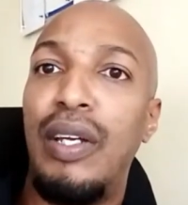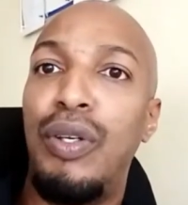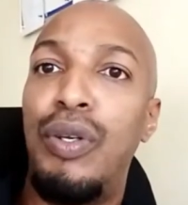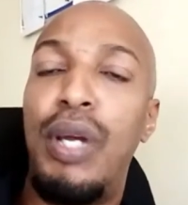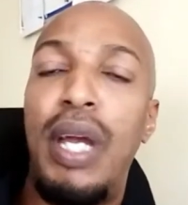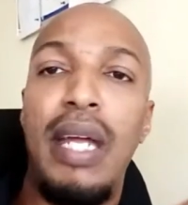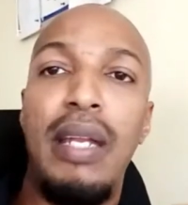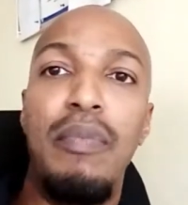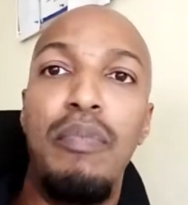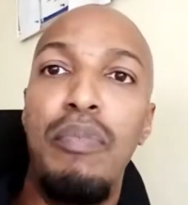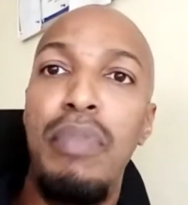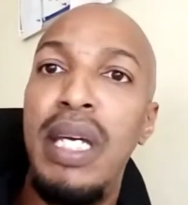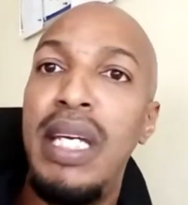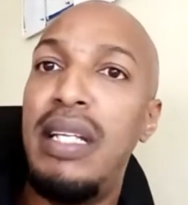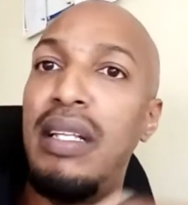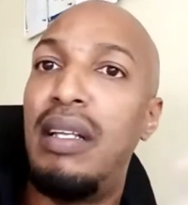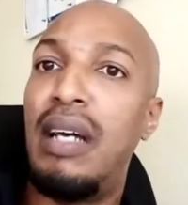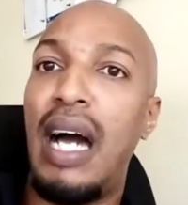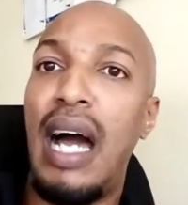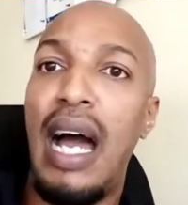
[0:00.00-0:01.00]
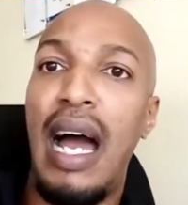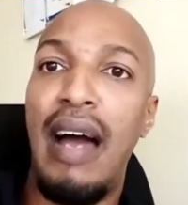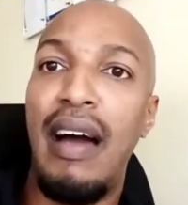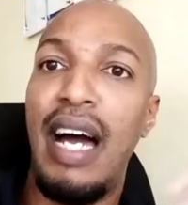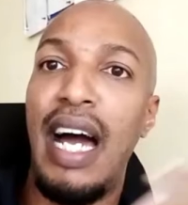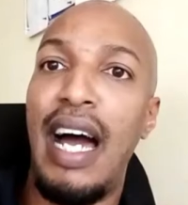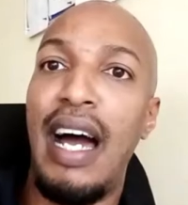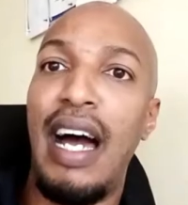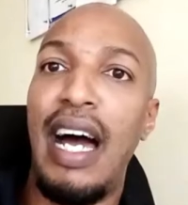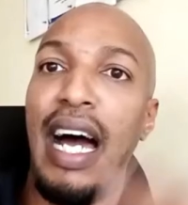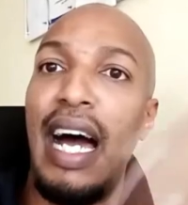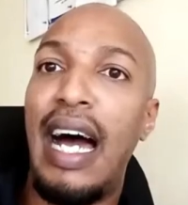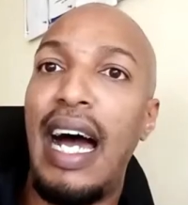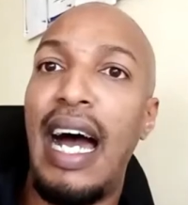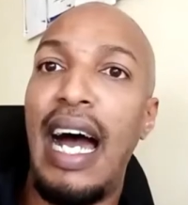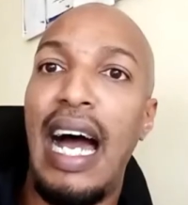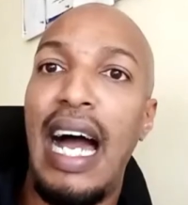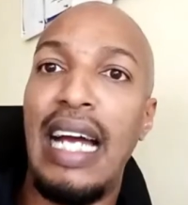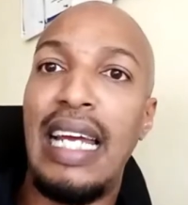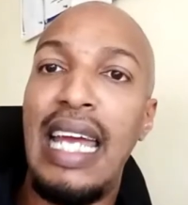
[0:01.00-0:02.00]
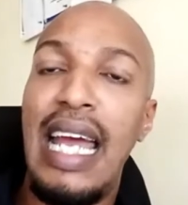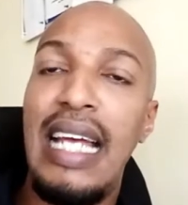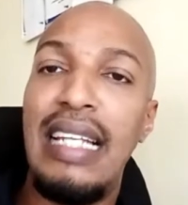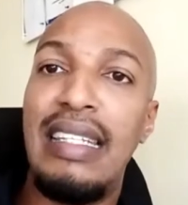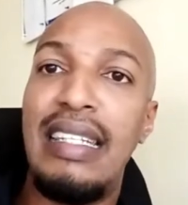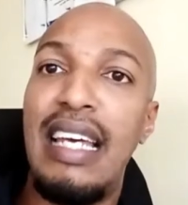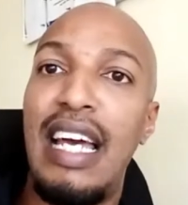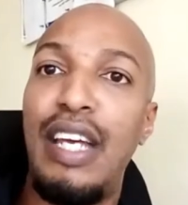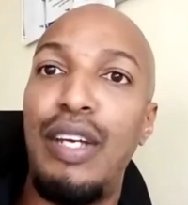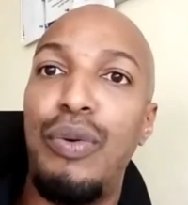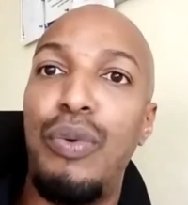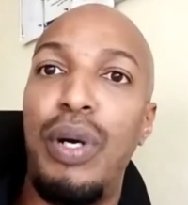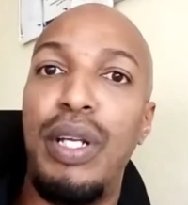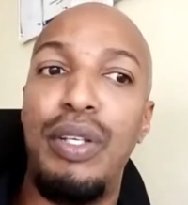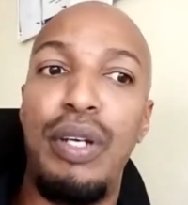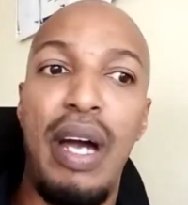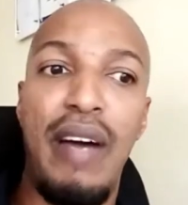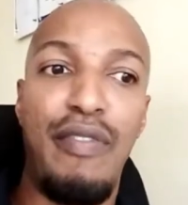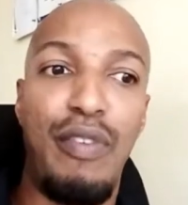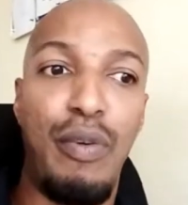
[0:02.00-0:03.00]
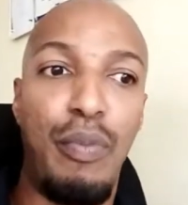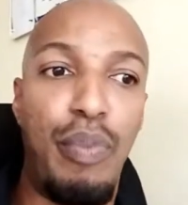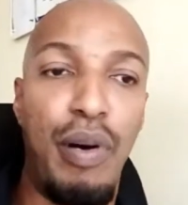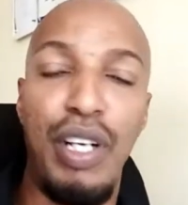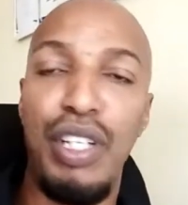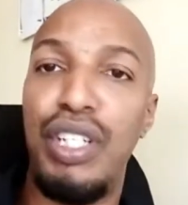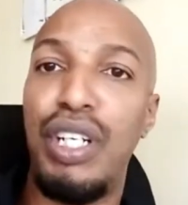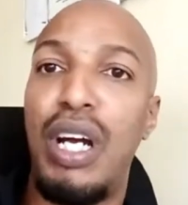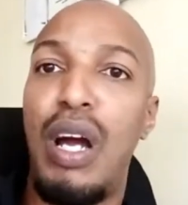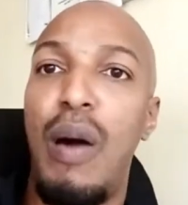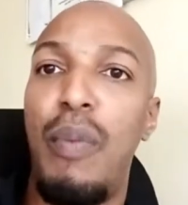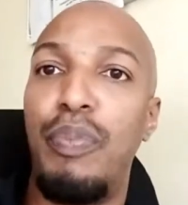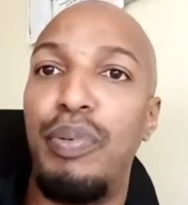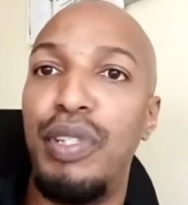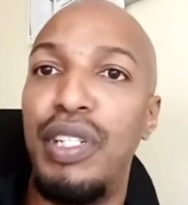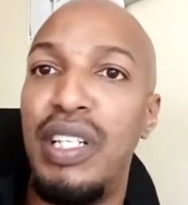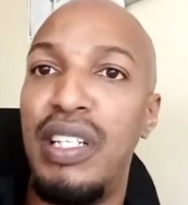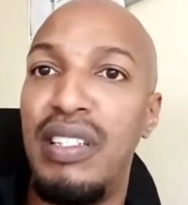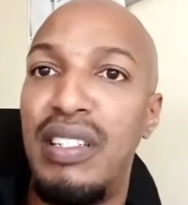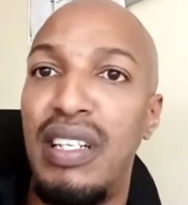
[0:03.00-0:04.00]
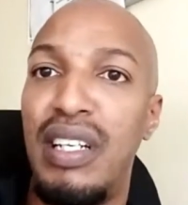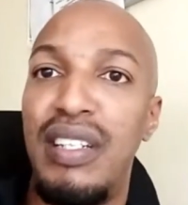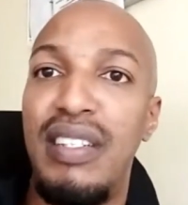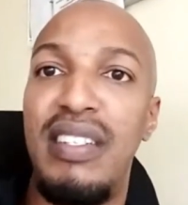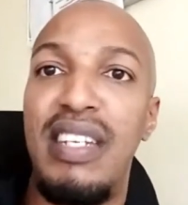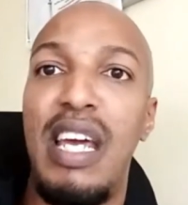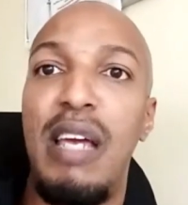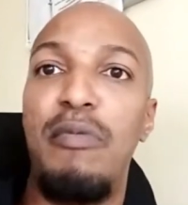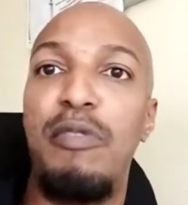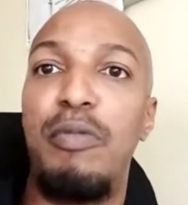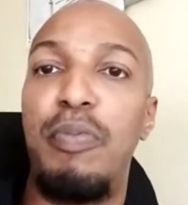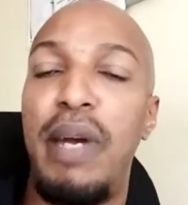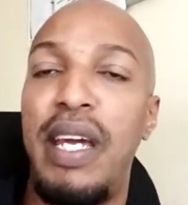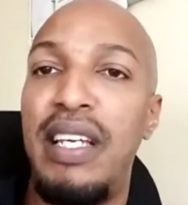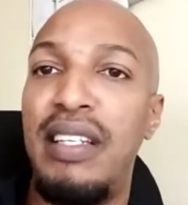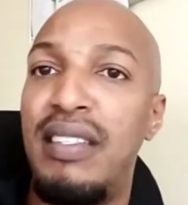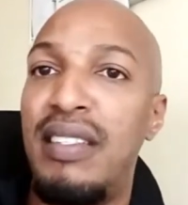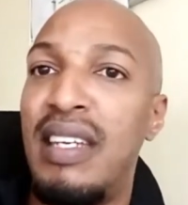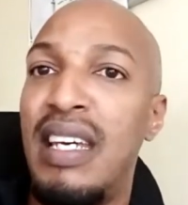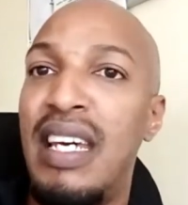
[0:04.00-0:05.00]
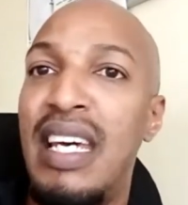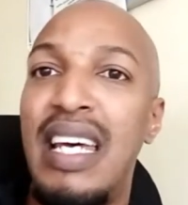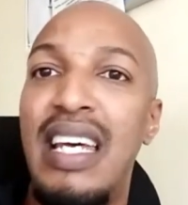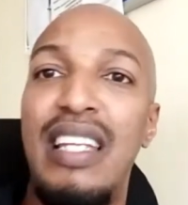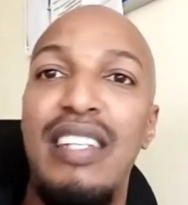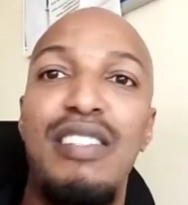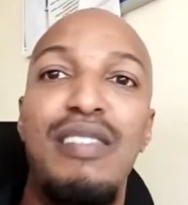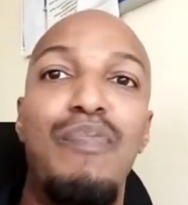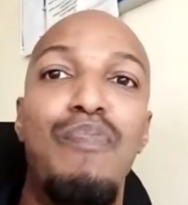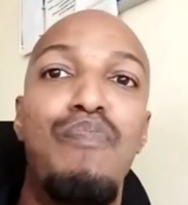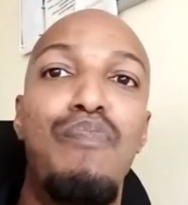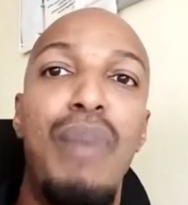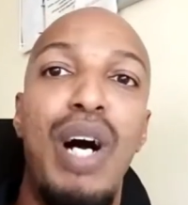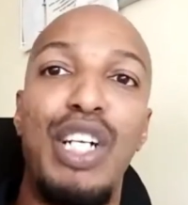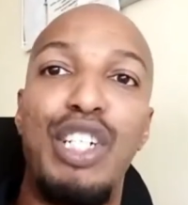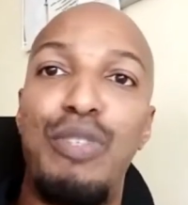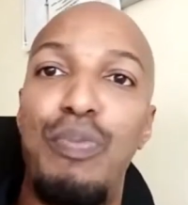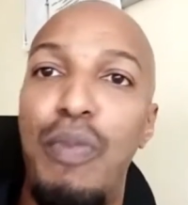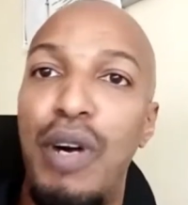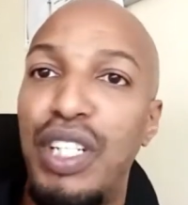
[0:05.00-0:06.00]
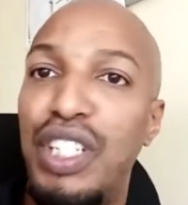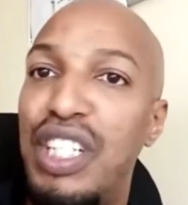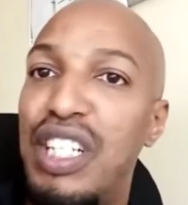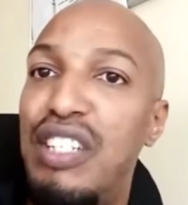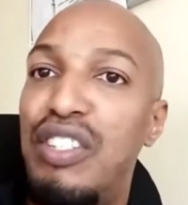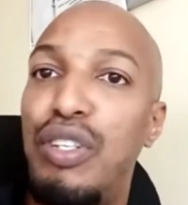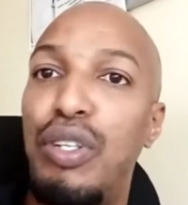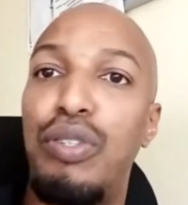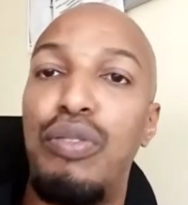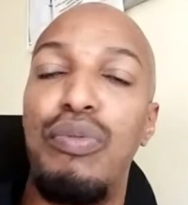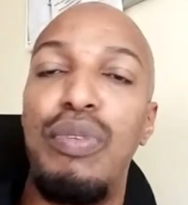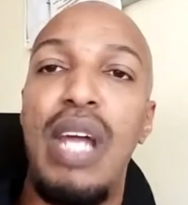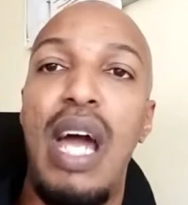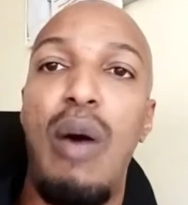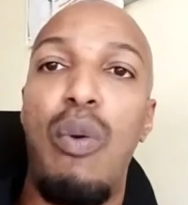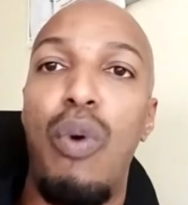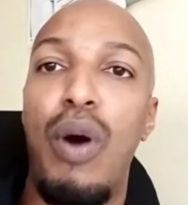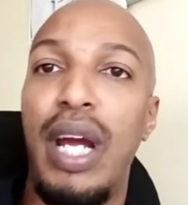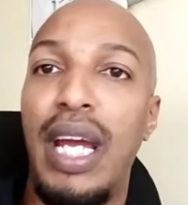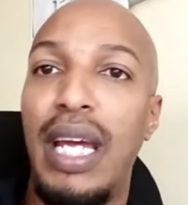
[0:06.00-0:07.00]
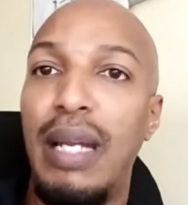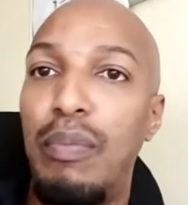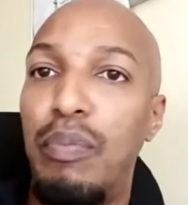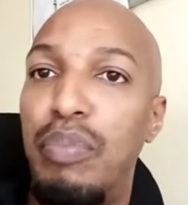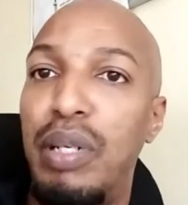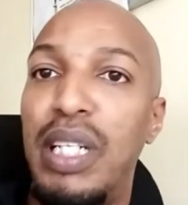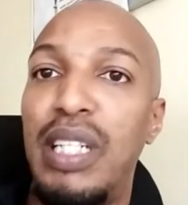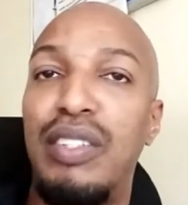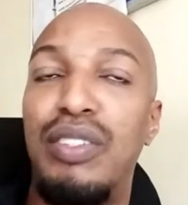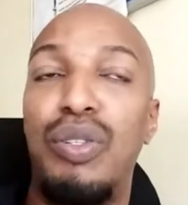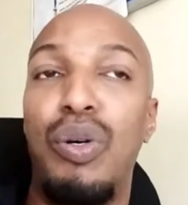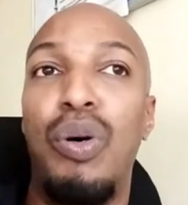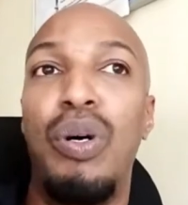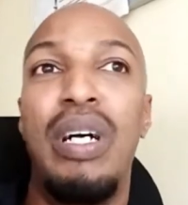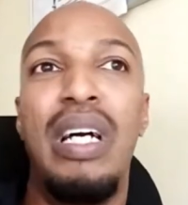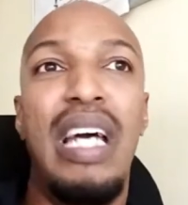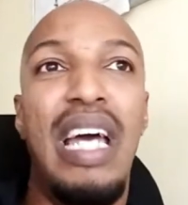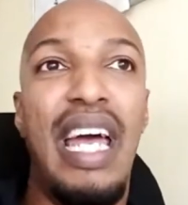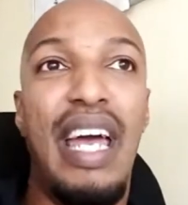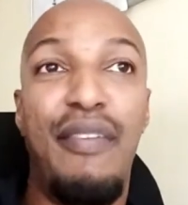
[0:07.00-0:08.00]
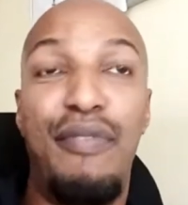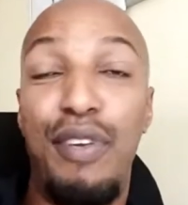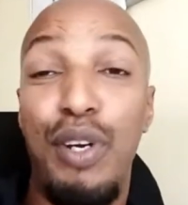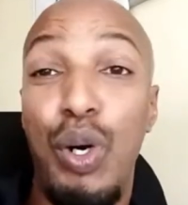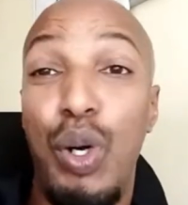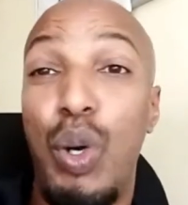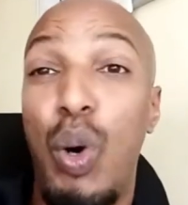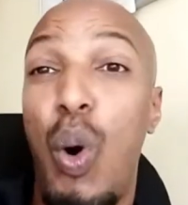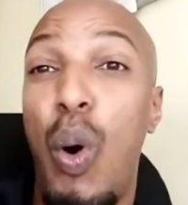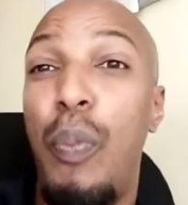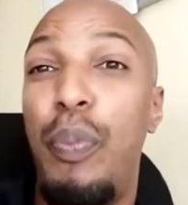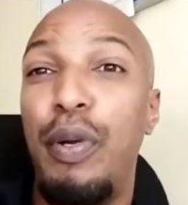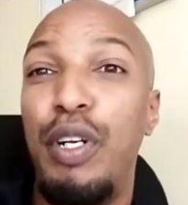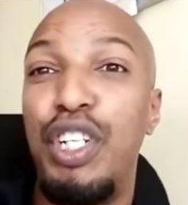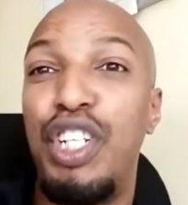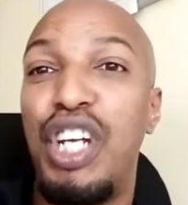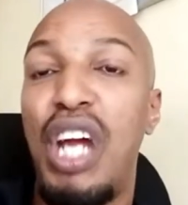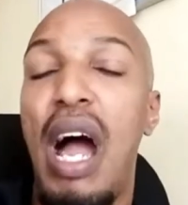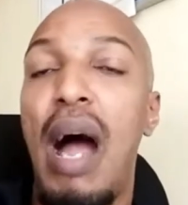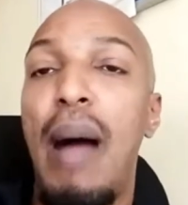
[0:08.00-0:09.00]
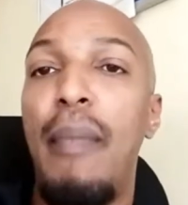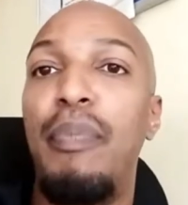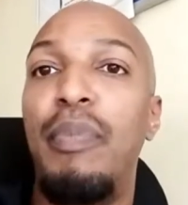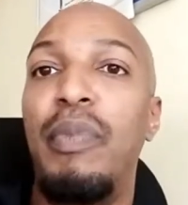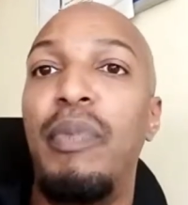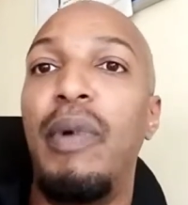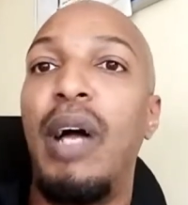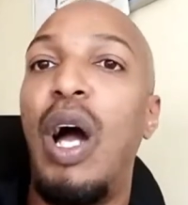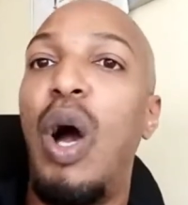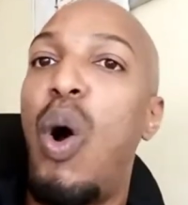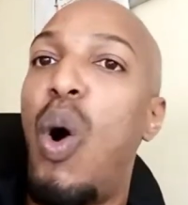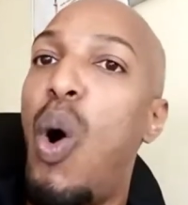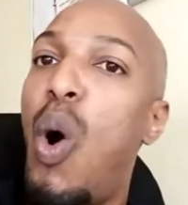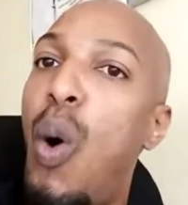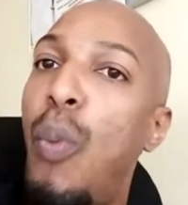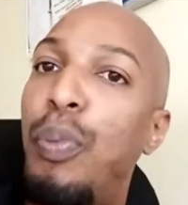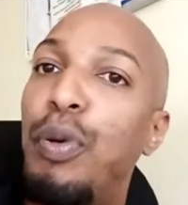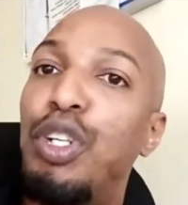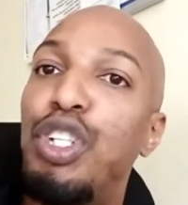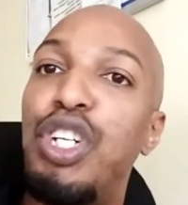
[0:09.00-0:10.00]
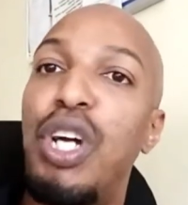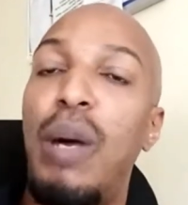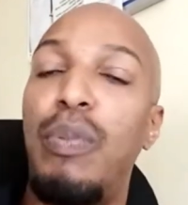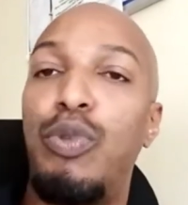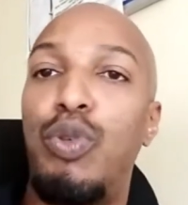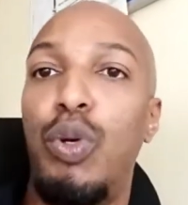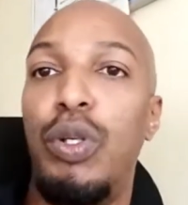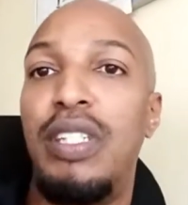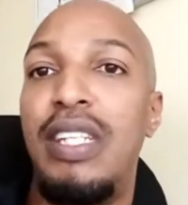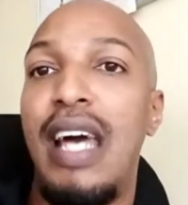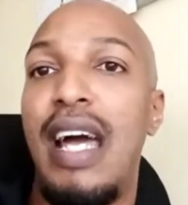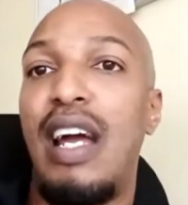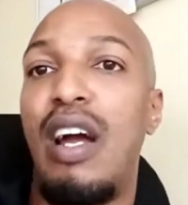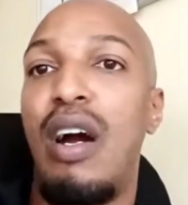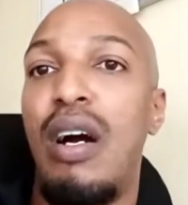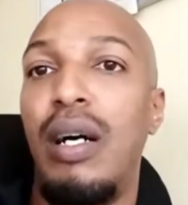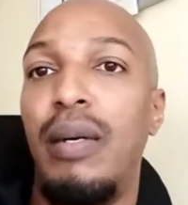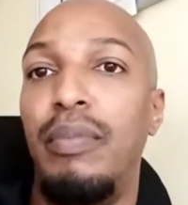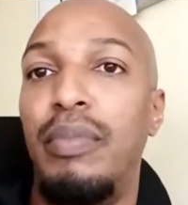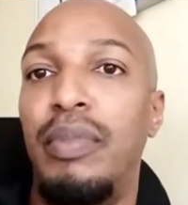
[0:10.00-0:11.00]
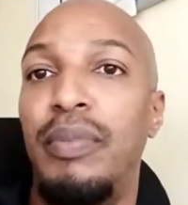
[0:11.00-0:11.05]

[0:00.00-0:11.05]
you can meet, I can't tell you, when you have a bunch of companies in the same space, it's much, much easier to network and build. So if you're gonna open shop to a tech hub.